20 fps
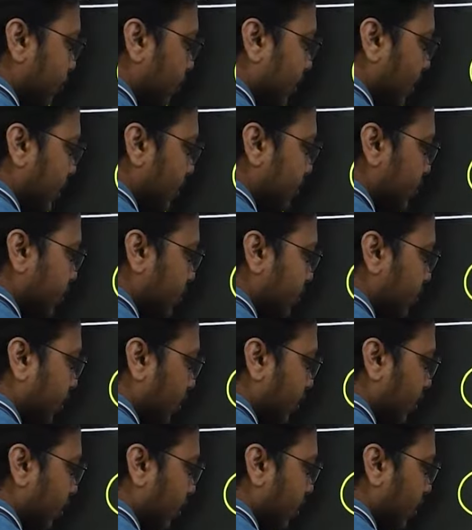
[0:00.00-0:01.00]
plus
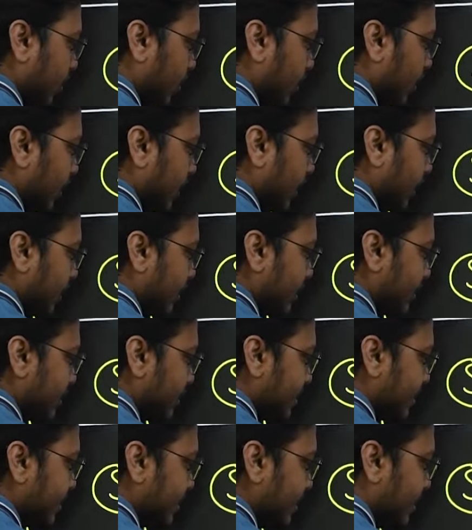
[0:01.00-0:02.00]

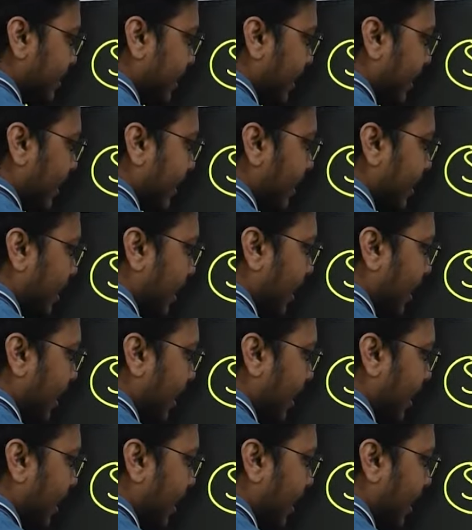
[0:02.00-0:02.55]
Cn